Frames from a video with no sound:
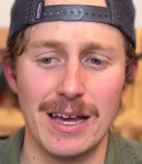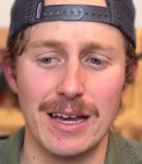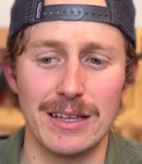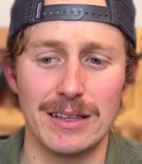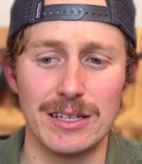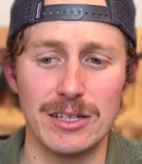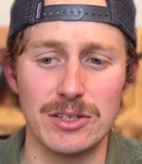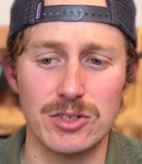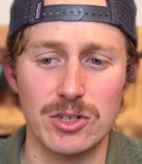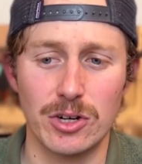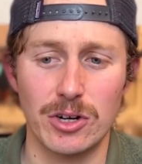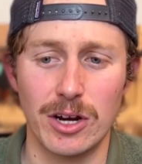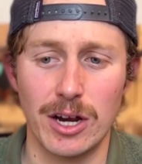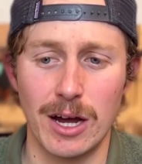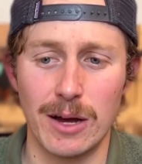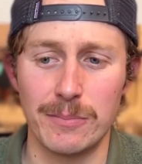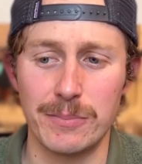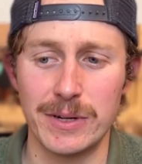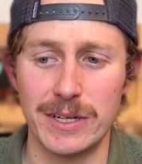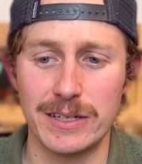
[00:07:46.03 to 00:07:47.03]
These are
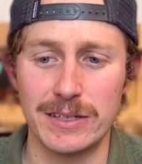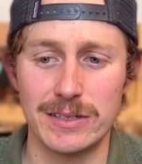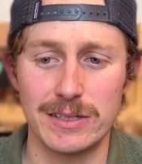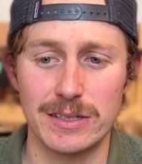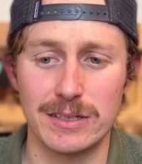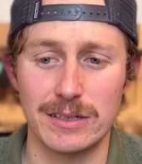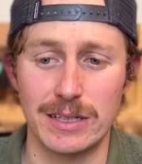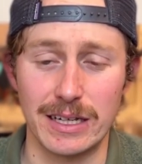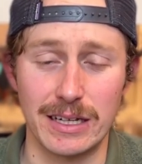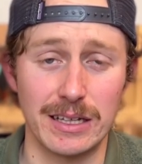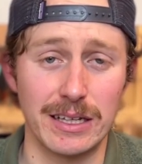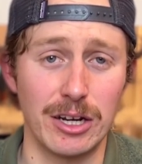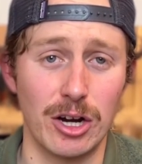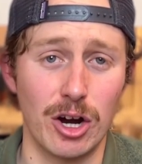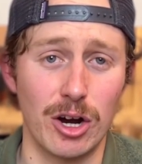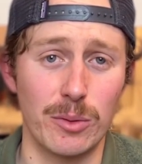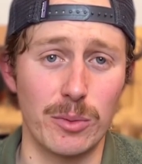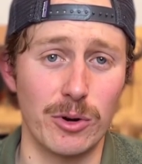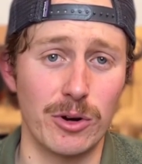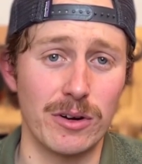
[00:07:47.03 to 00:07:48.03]
companies like Clean
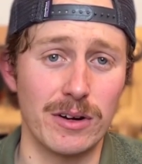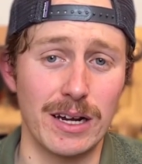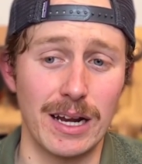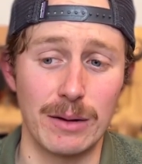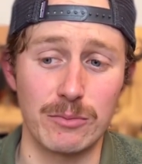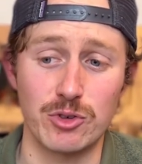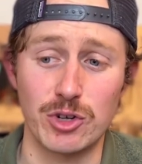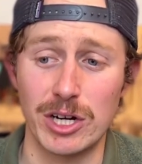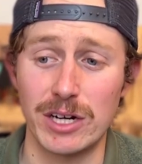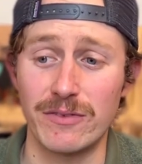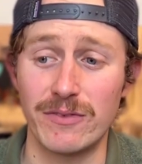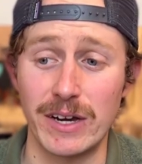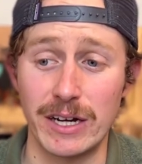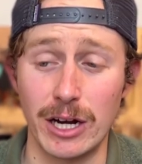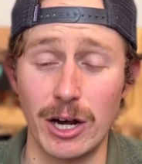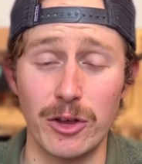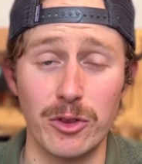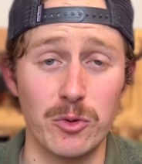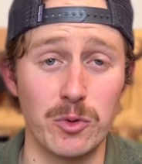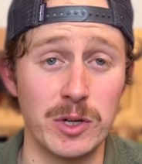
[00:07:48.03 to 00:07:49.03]
Harbor, and I'm trying to find
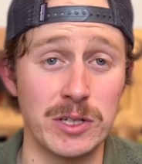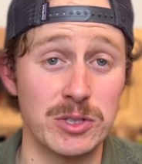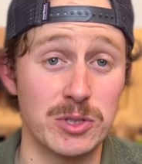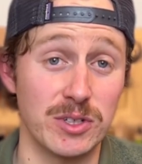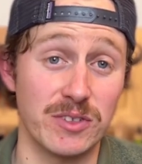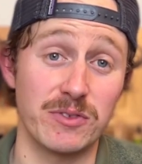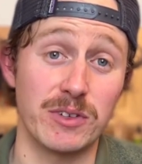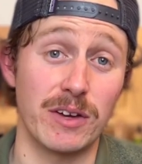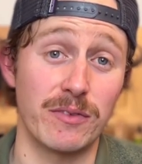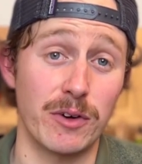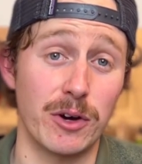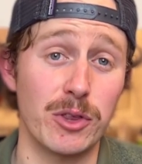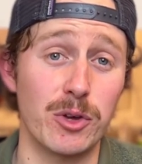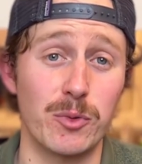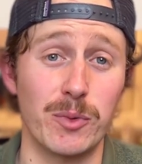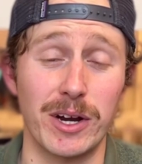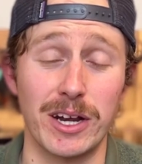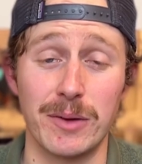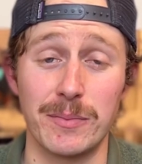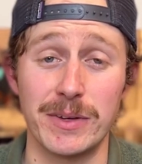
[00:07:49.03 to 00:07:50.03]
other ones, so if you have other
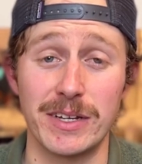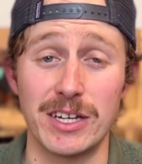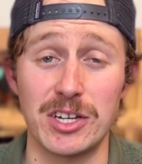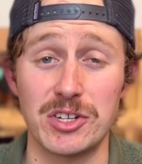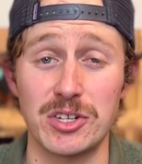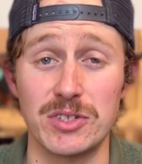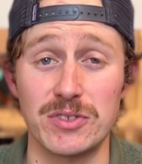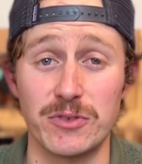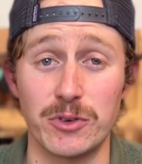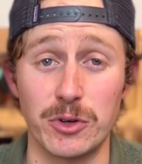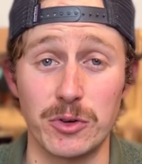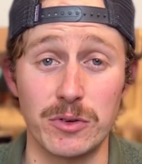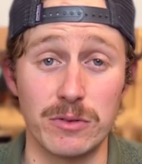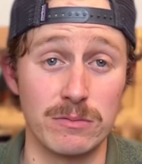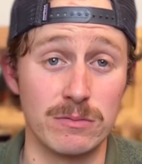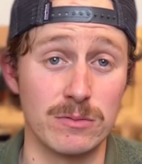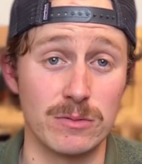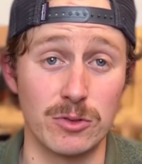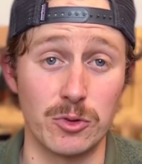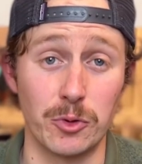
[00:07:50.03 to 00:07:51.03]
recommendations for
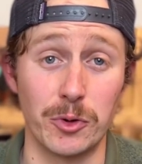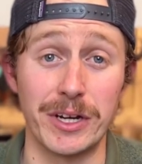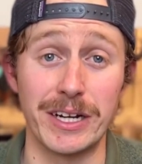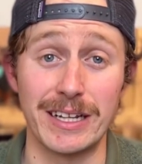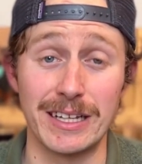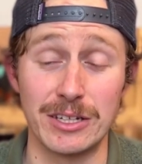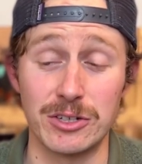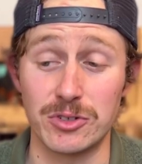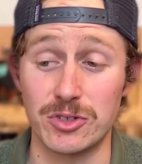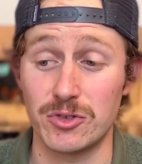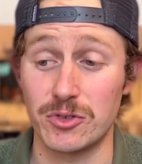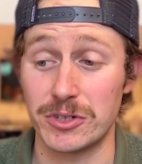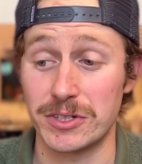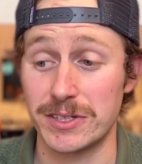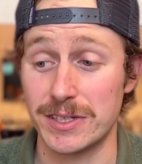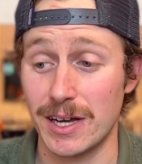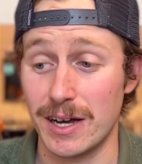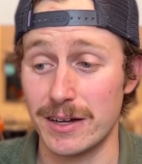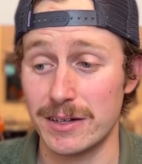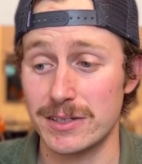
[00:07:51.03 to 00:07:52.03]
green industry
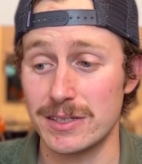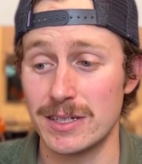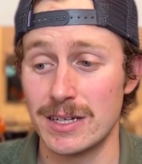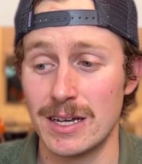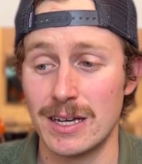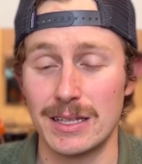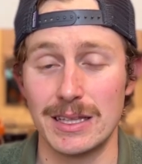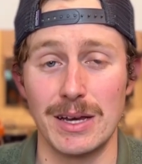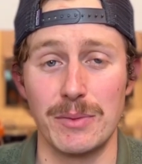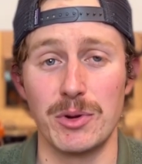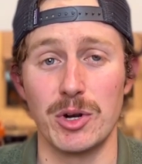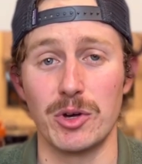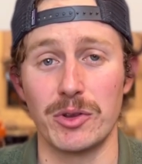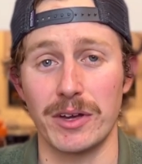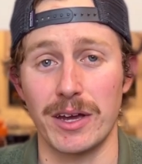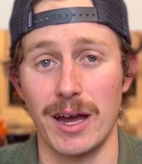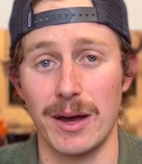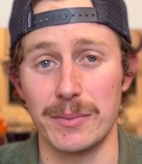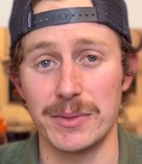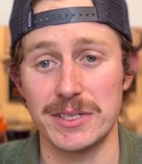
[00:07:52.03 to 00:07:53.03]
stocks, let me know in
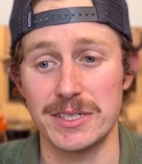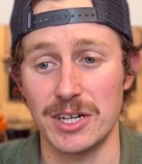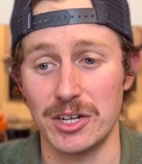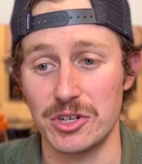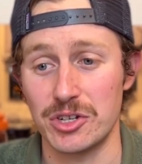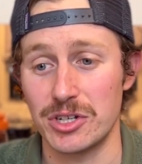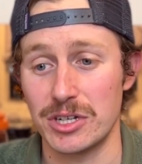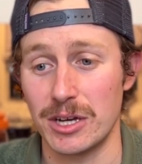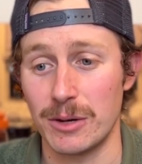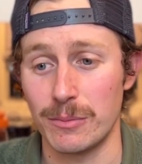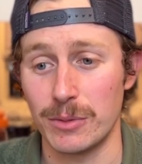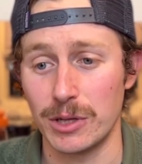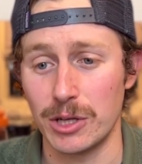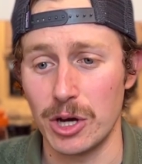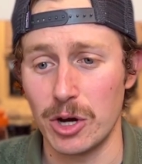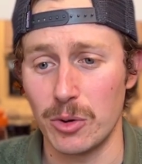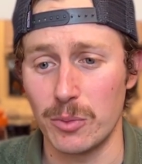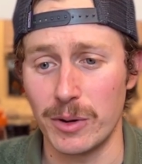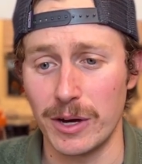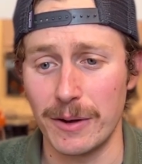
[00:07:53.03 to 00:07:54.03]
the comment section down
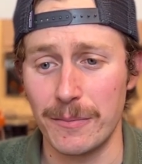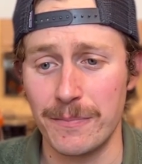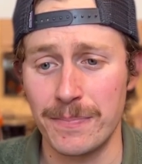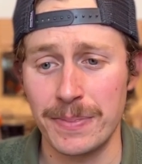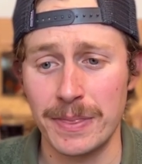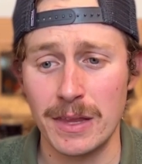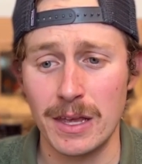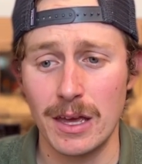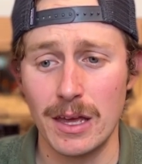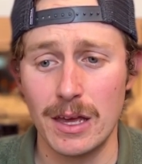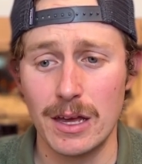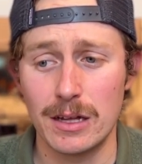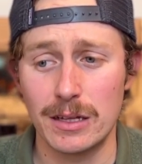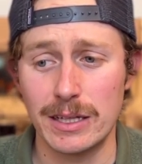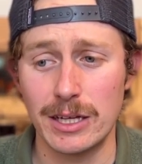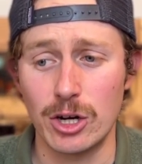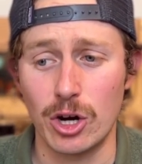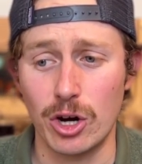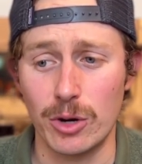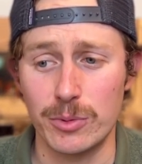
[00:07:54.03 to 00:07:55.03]
below. But
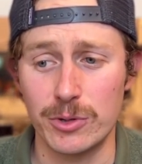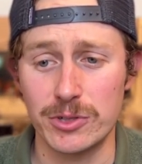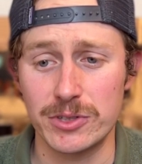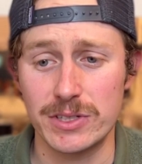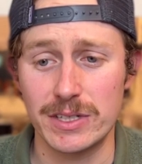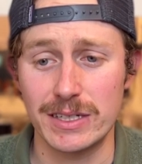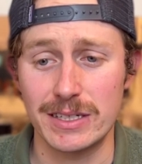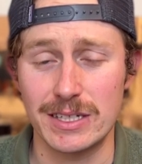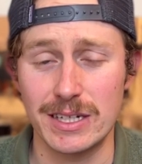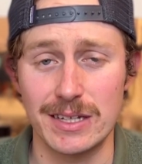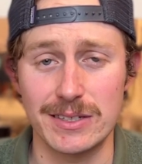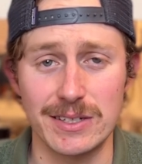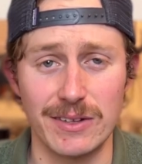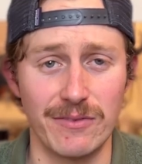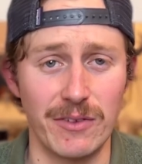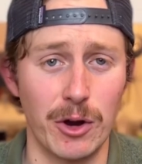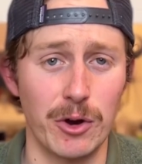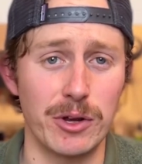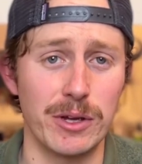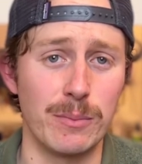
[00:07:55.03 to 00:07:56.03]
Clean Harbors does a
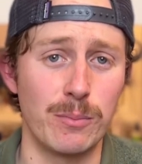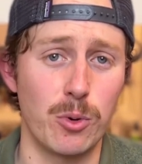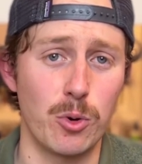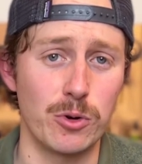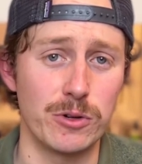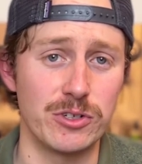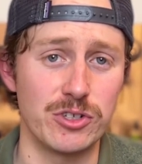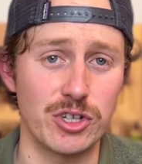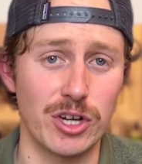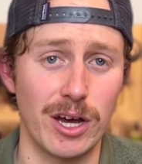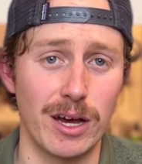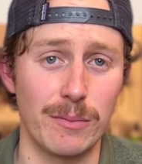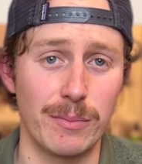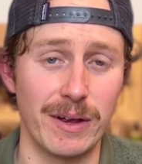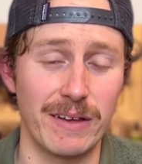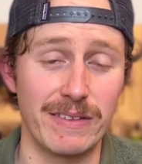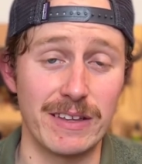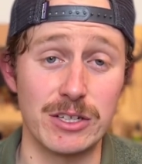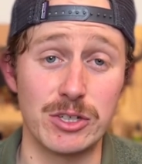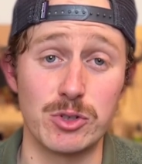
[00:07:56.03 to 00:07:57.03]
very important job,
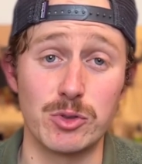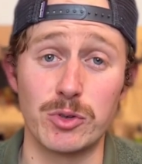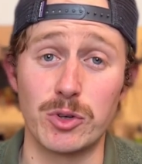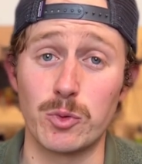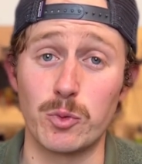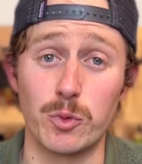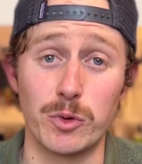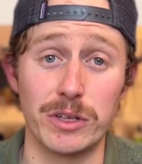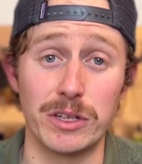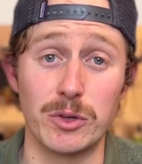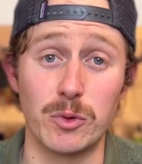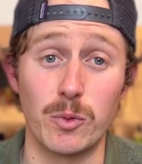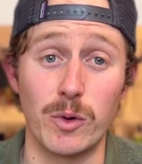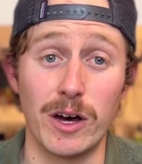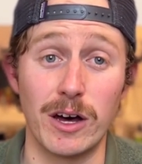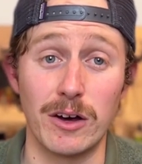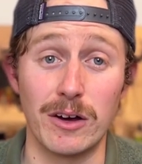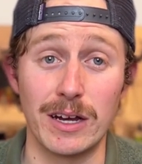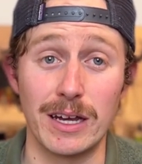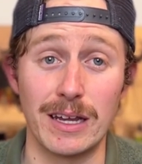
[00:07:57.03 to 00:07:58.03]
and they do it really
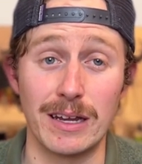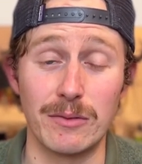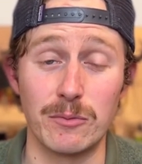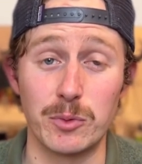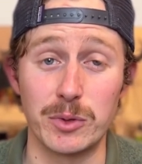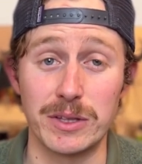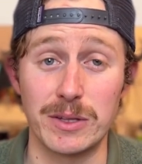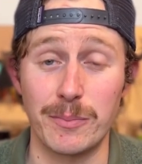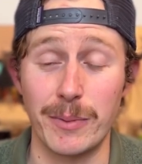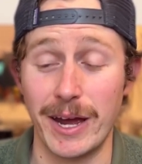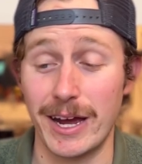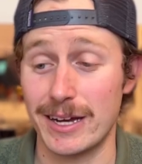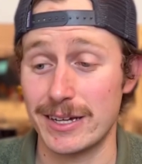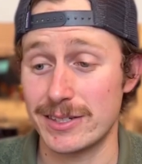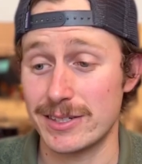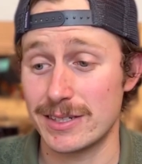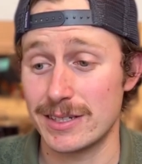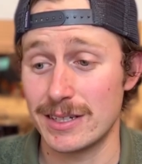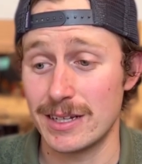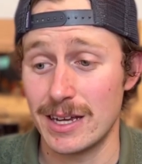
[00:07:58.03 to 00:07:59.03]
well. And with the
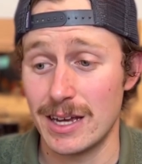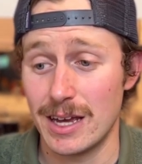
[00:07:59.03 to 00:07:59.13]
past